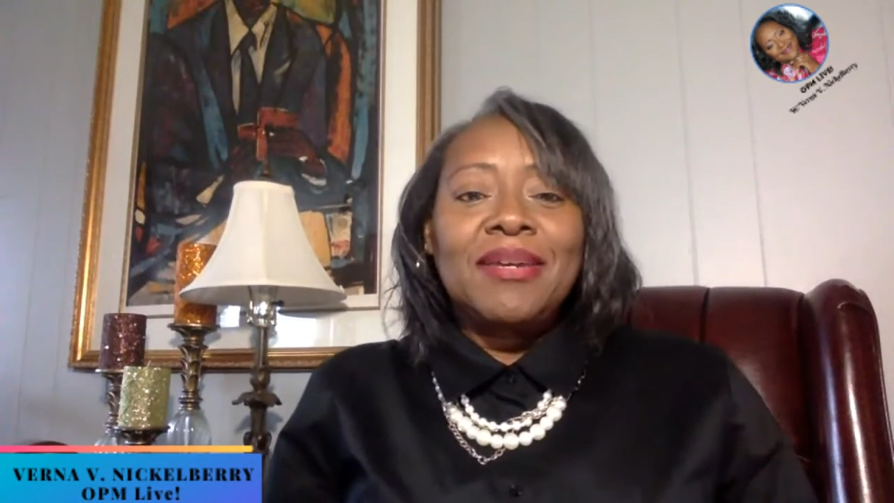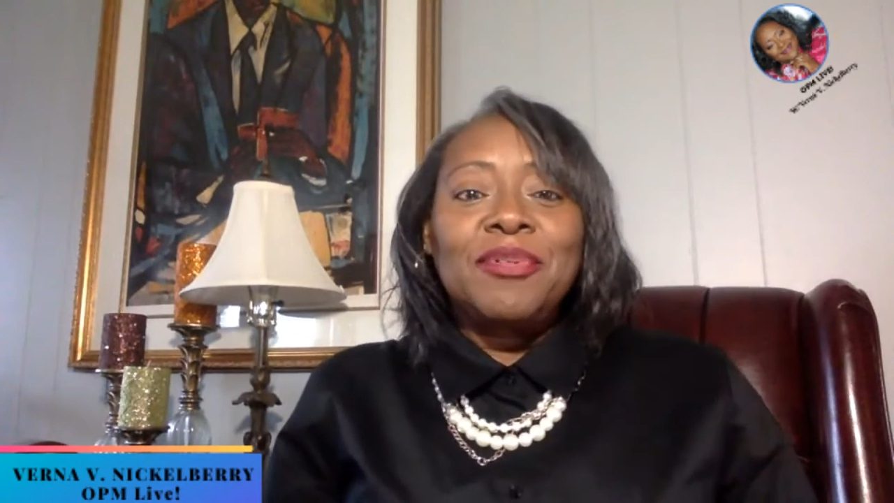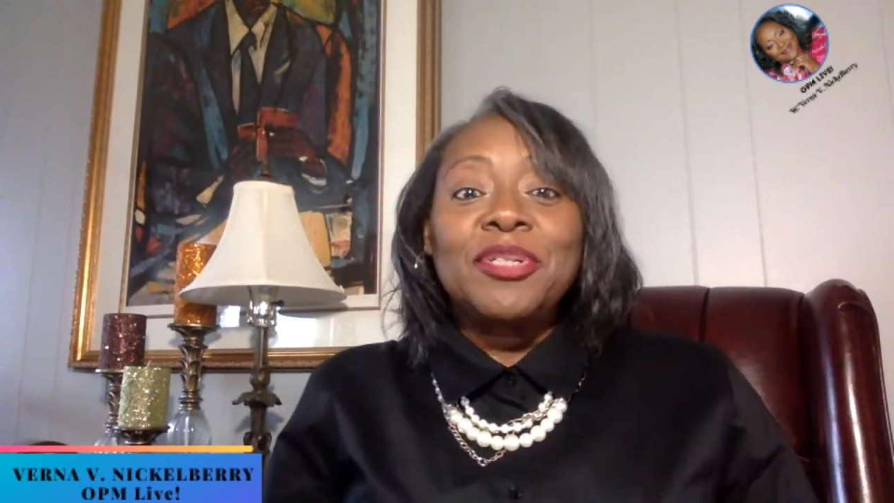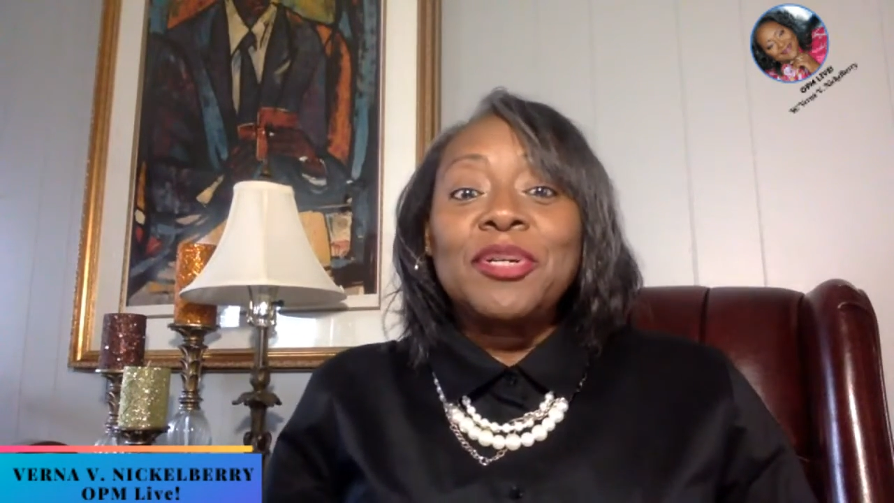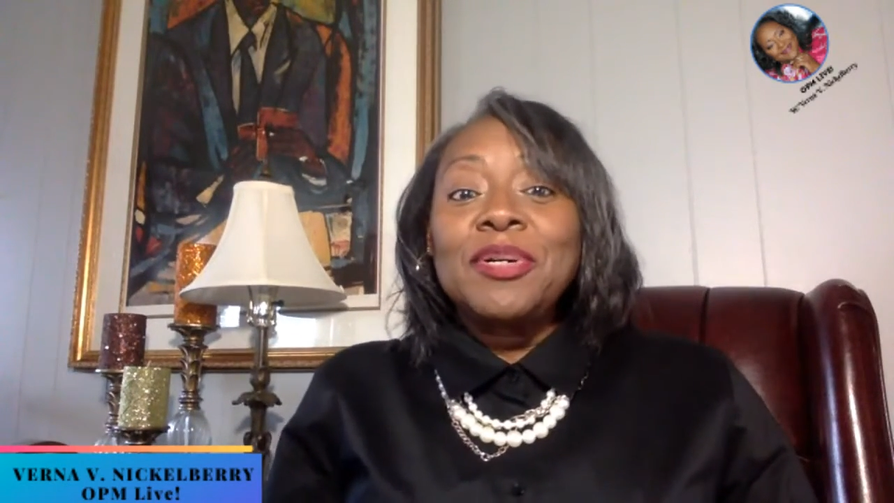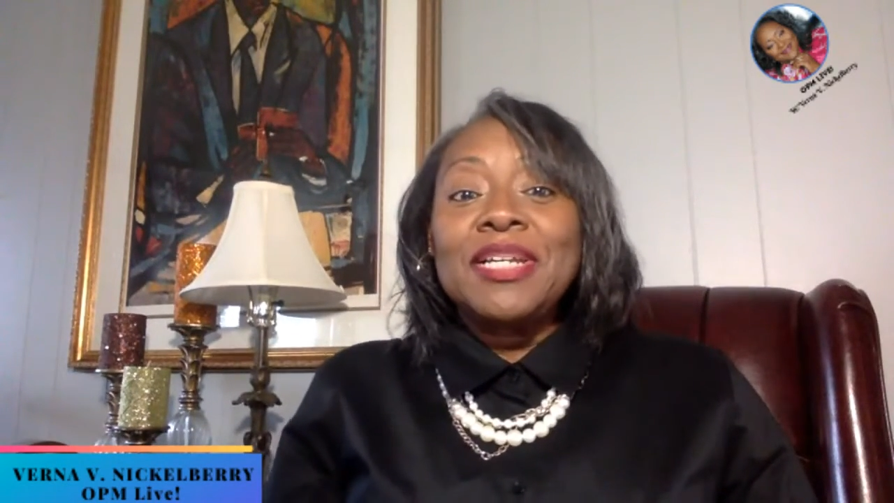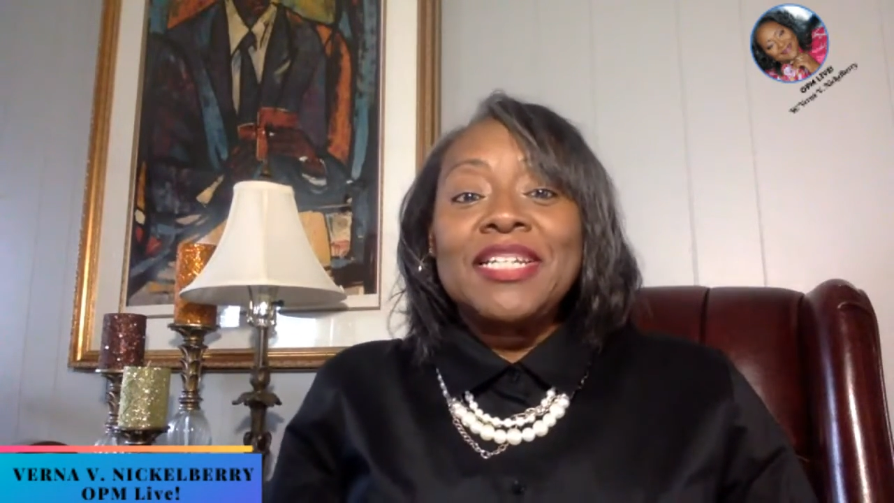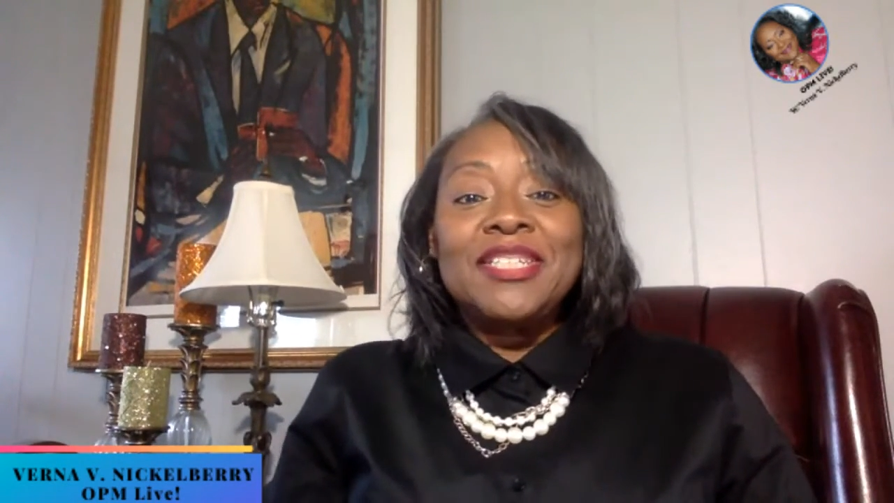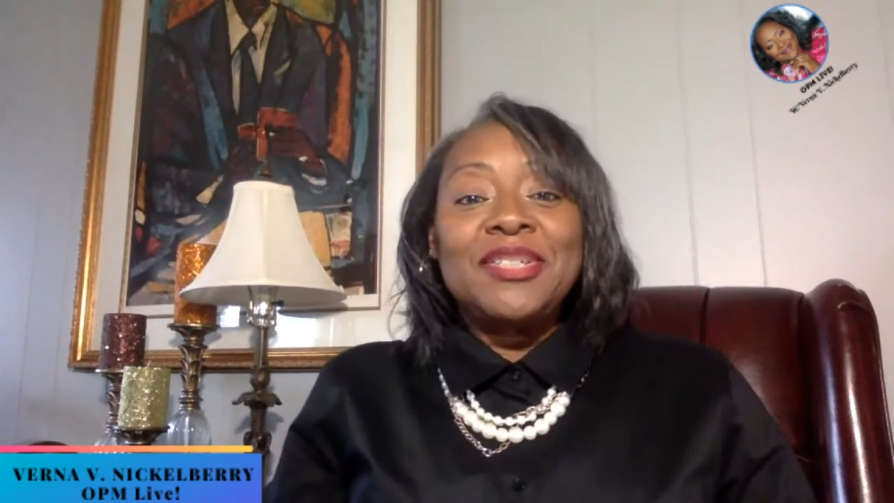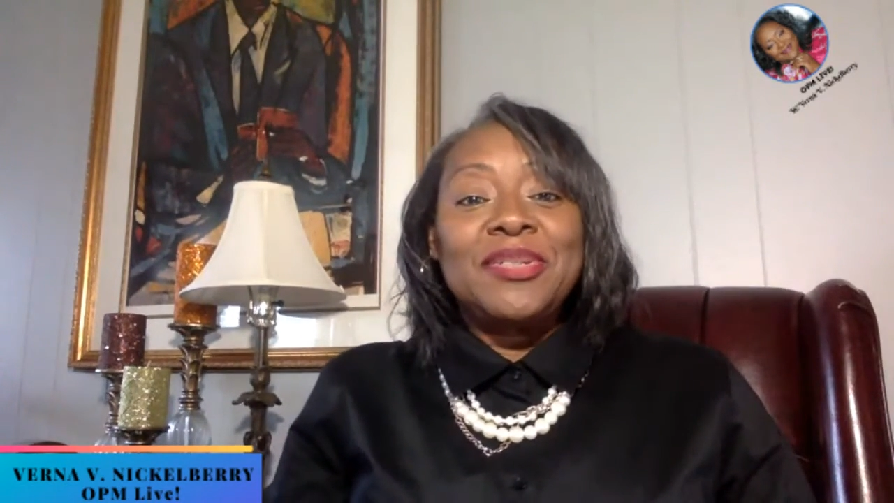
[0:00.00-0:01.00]
We're so glad
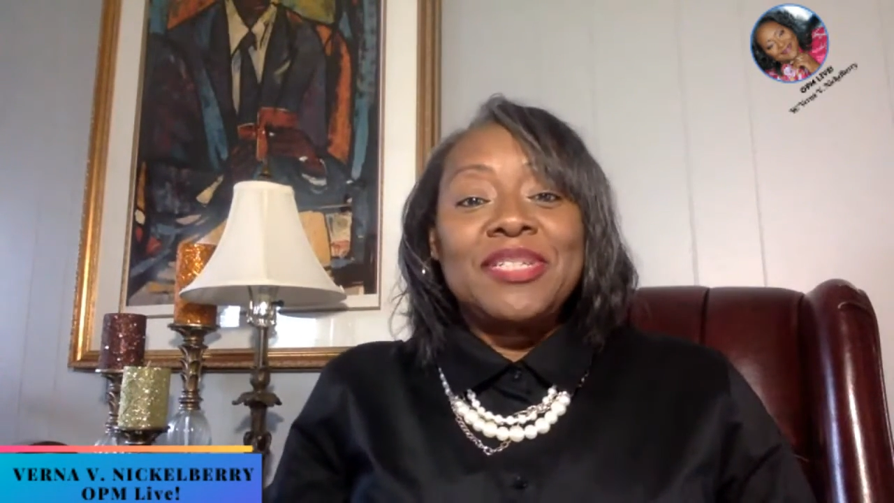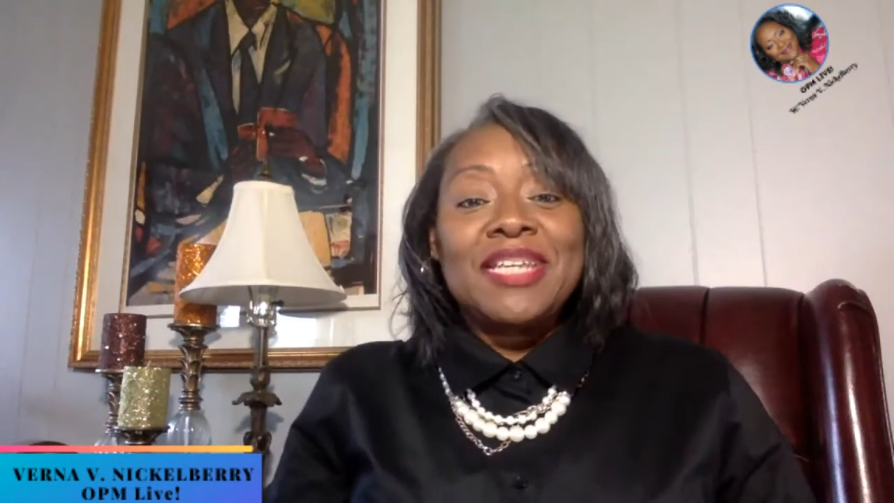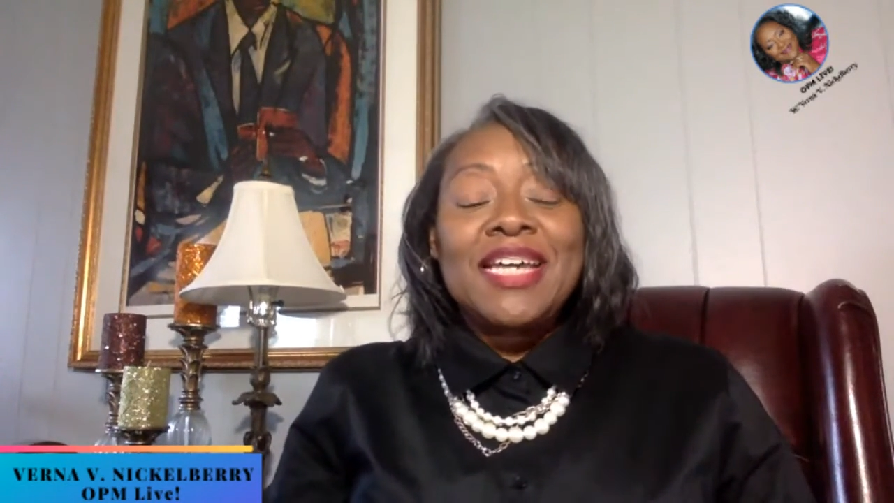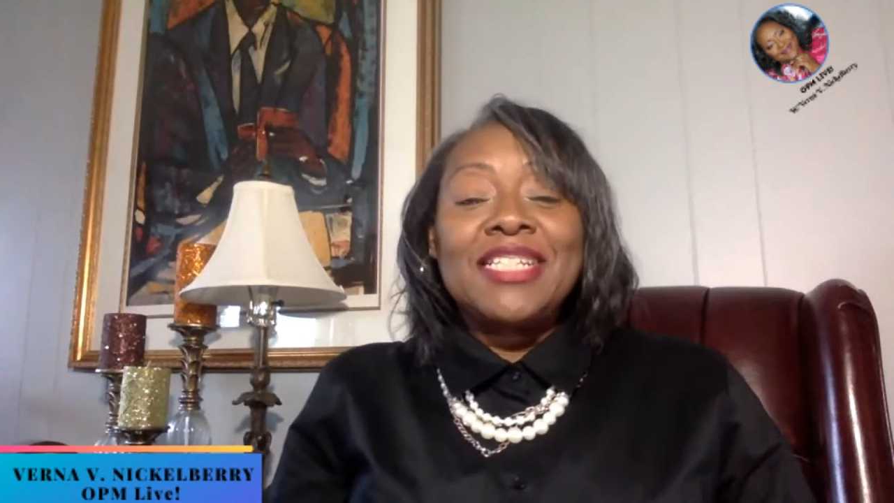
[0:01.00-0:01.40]
that you decided